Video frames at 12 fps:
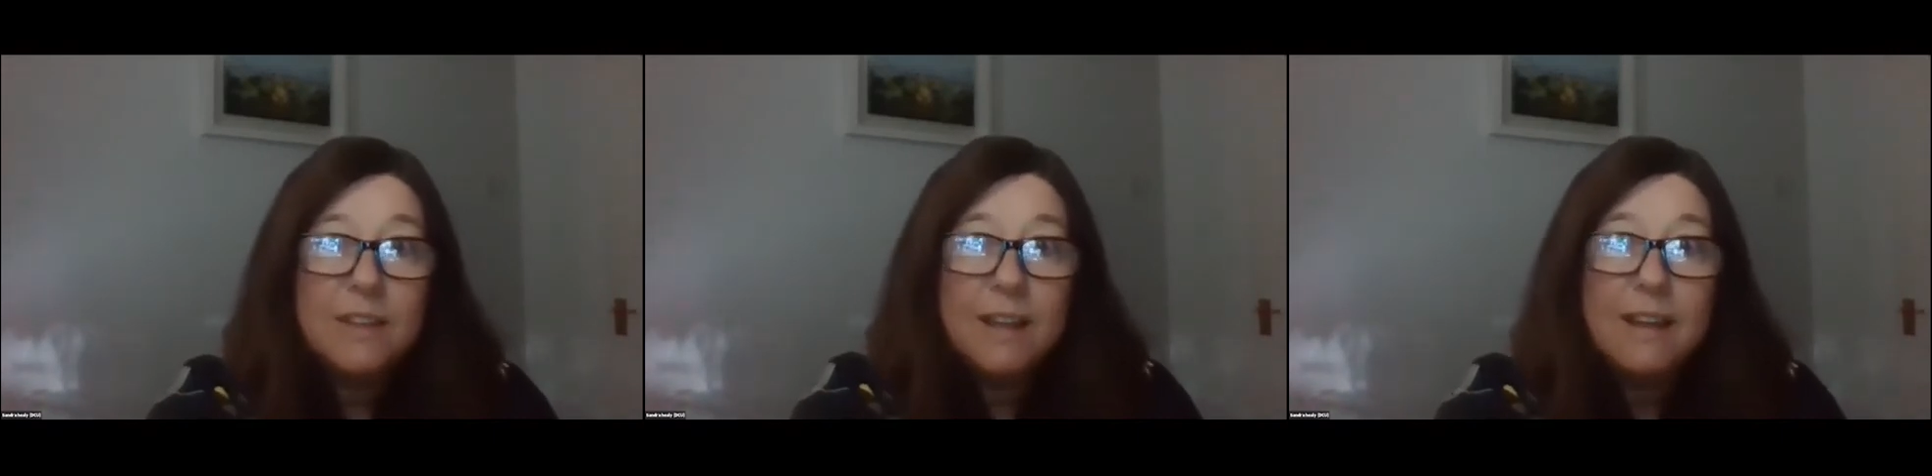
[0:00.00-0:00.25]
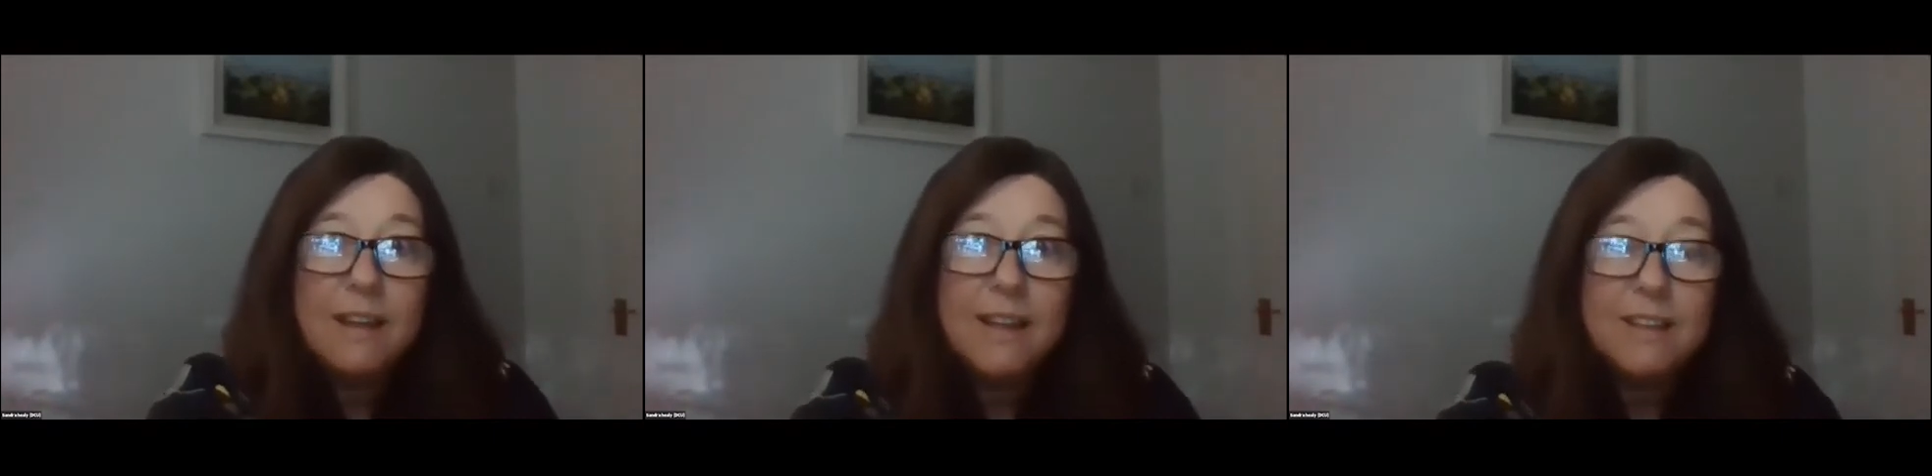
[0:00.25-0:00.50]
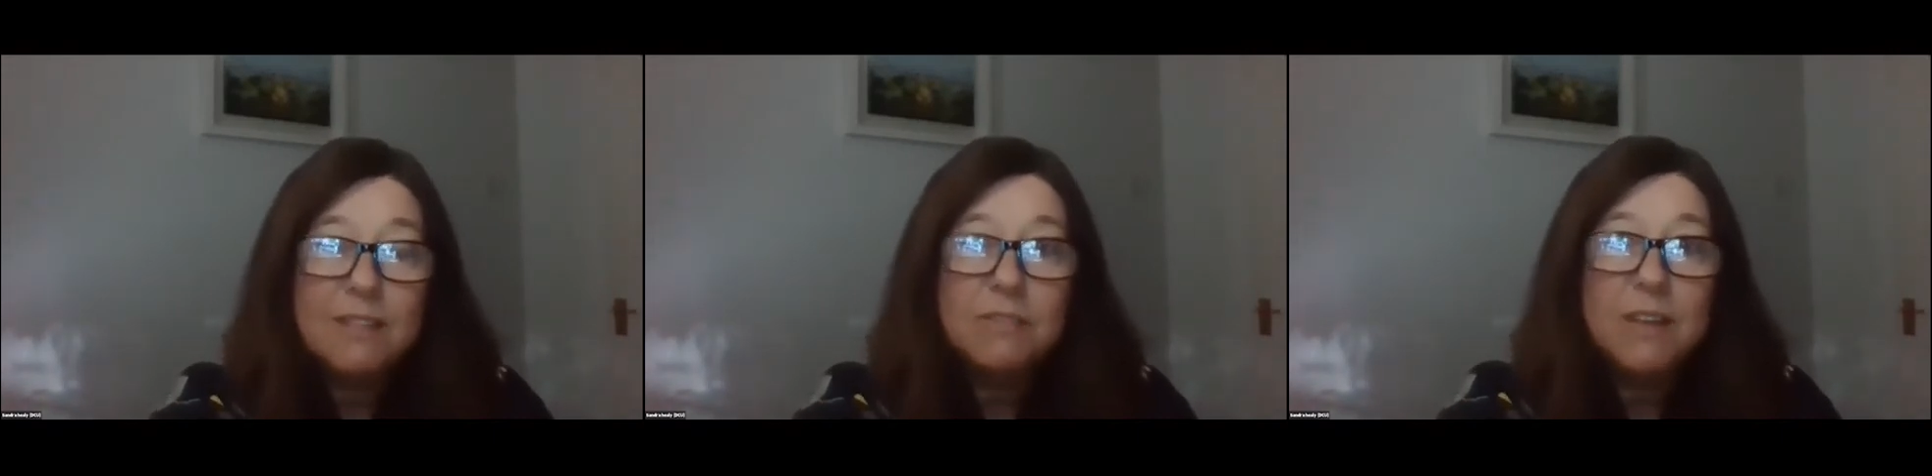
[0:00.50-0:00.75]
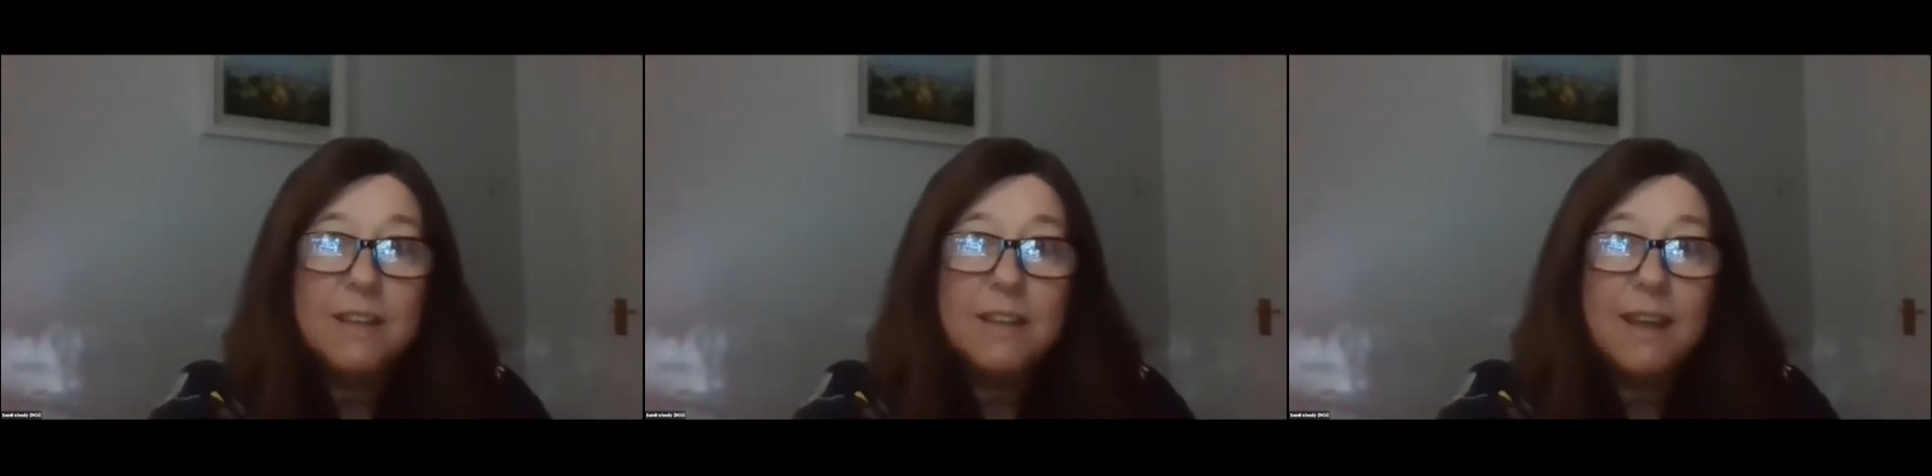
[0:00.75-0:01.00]
that
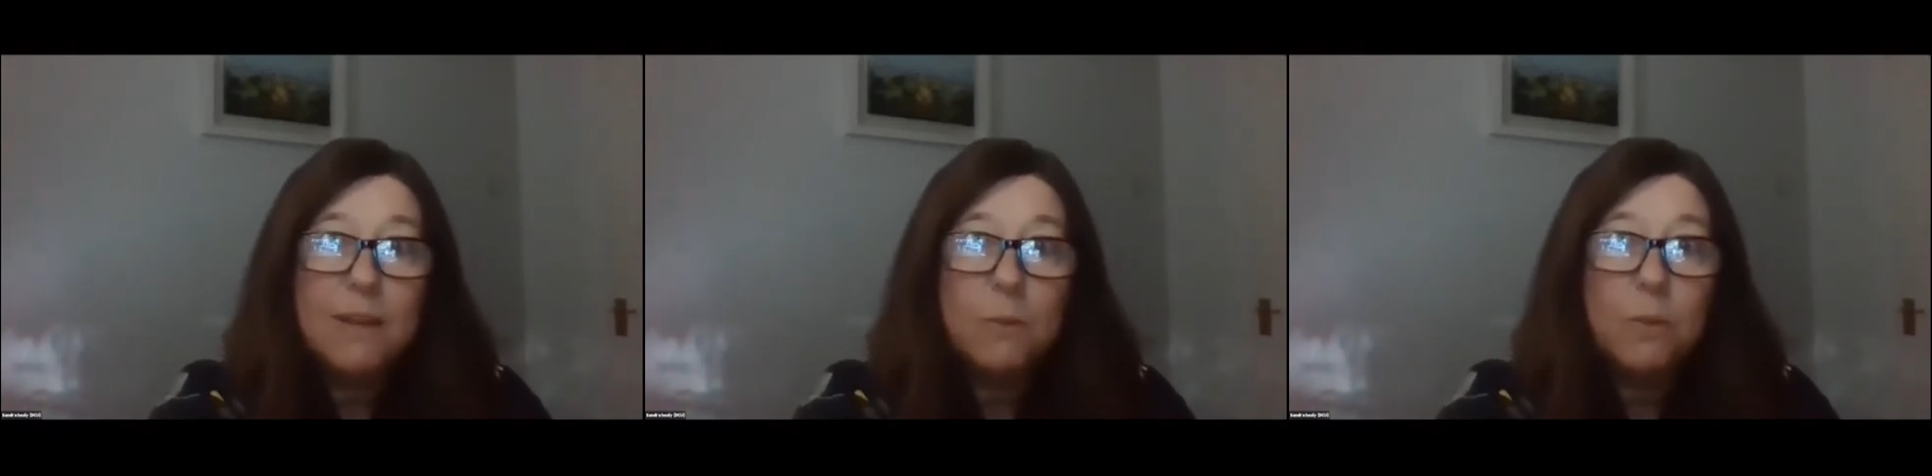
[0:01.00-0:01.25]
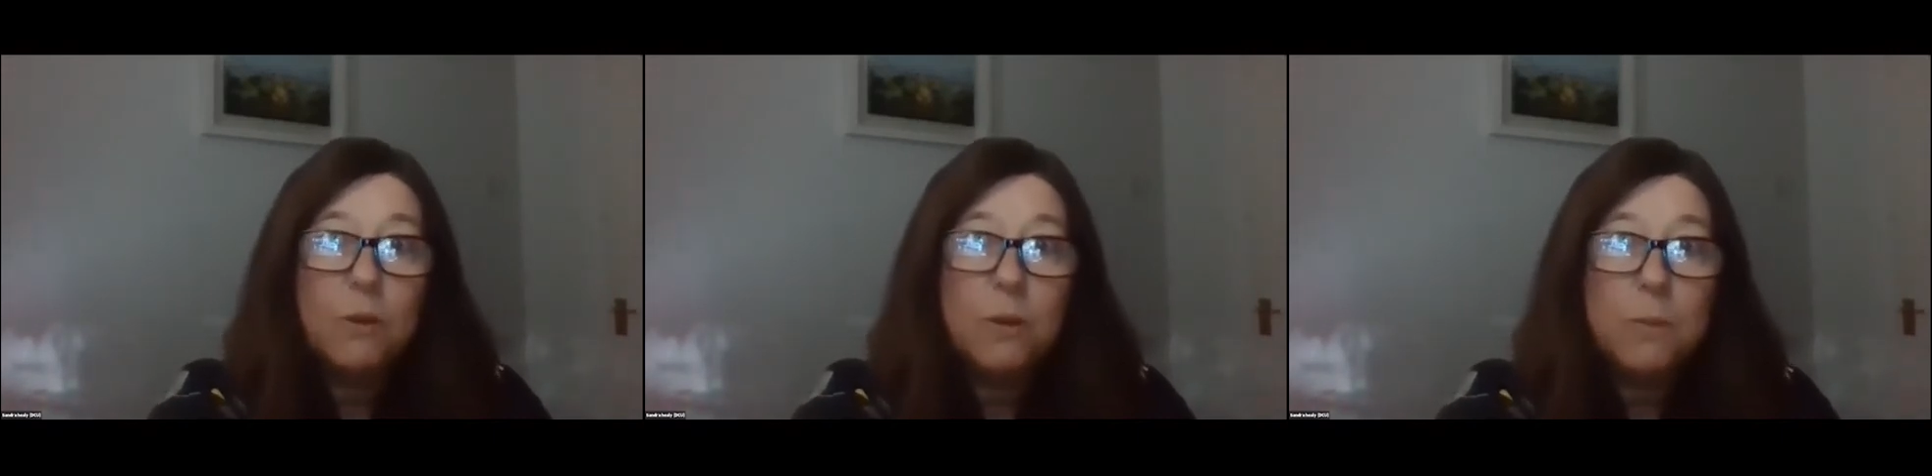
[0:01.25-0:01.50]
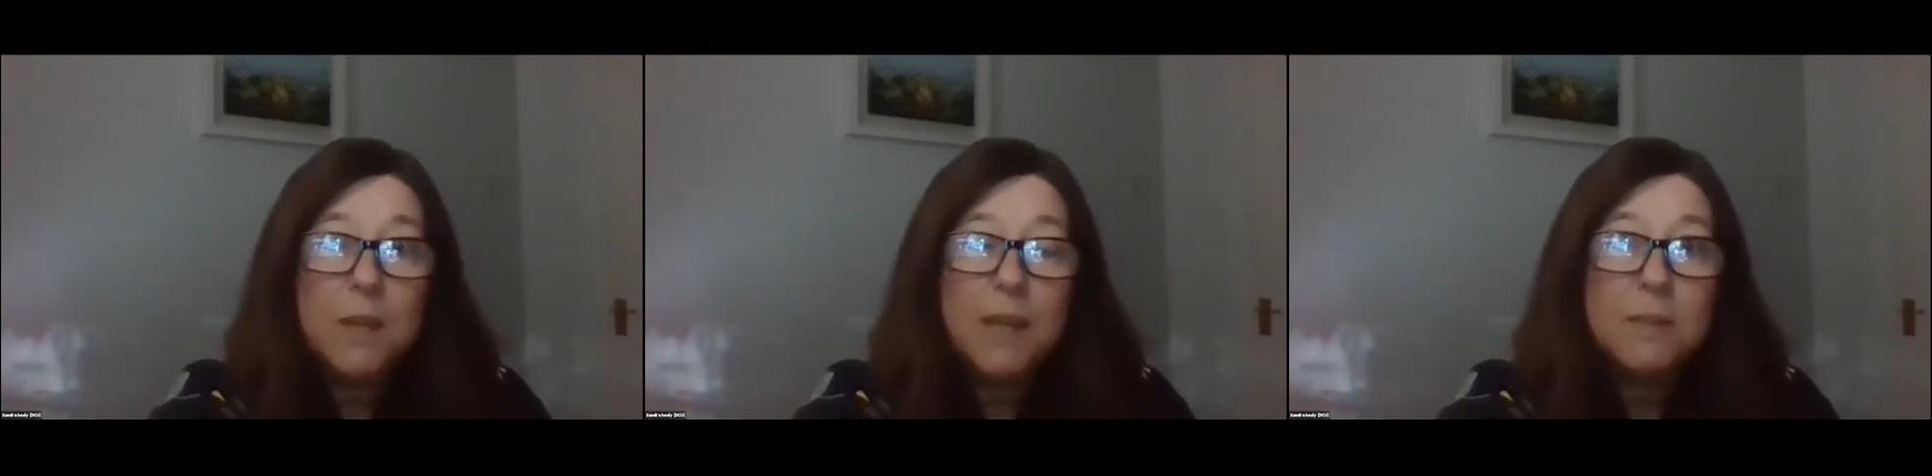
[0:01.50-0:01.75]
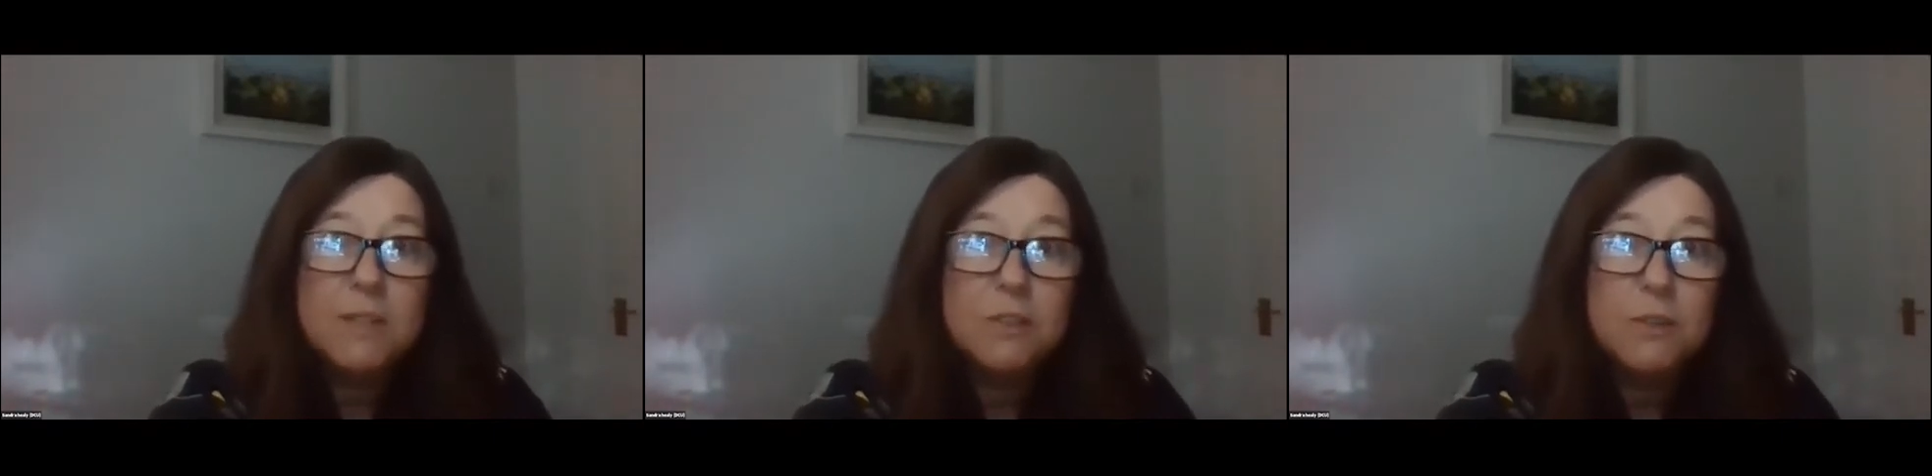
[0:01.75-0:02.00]
collectively we're going to be
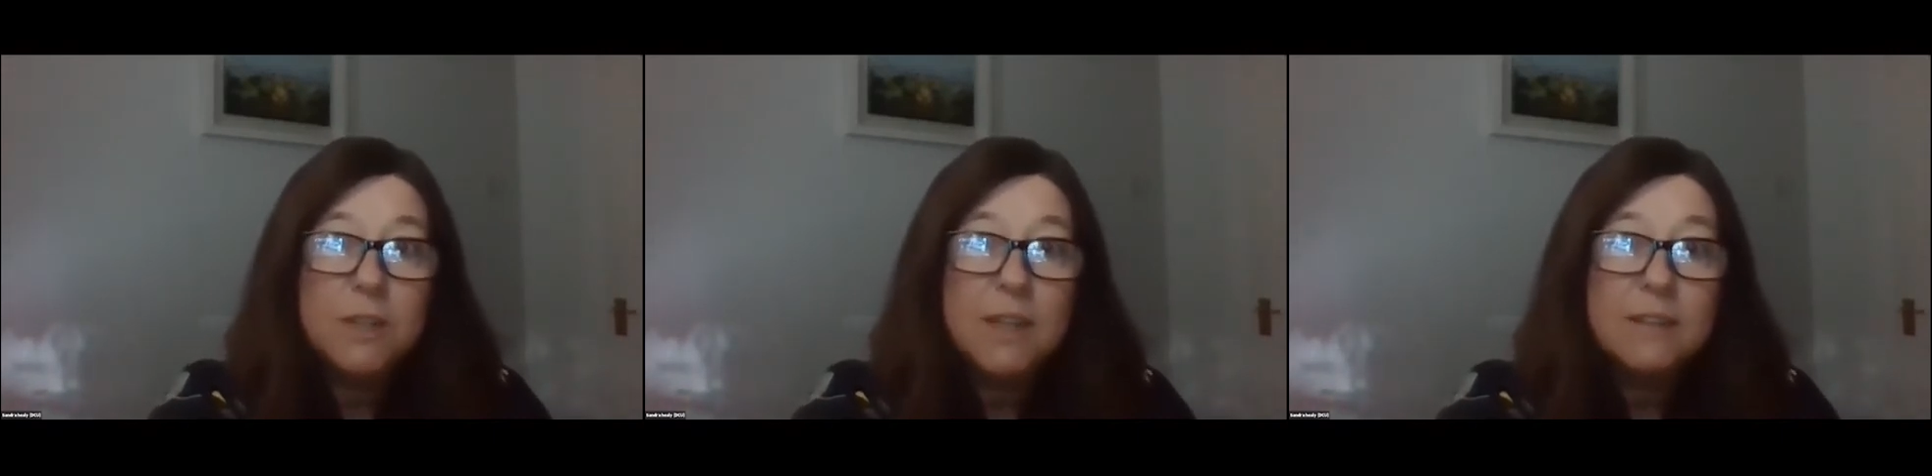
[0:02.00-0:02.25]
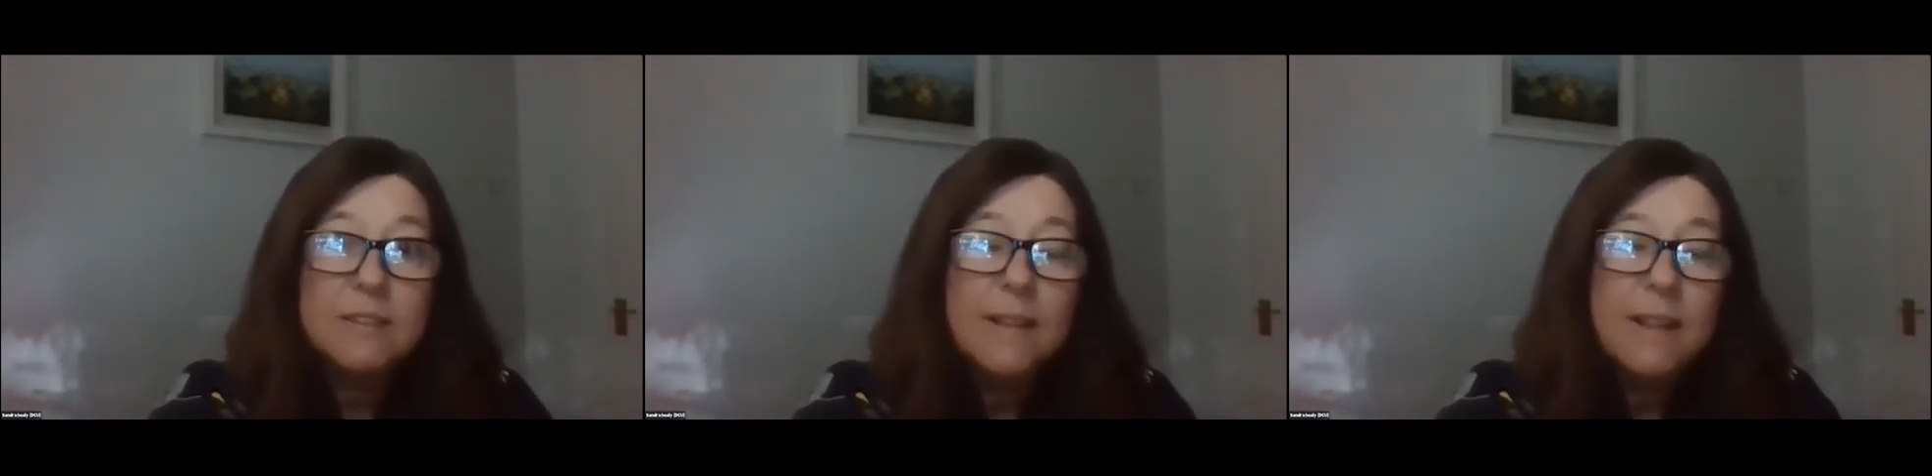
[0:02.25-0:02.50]
able to do that.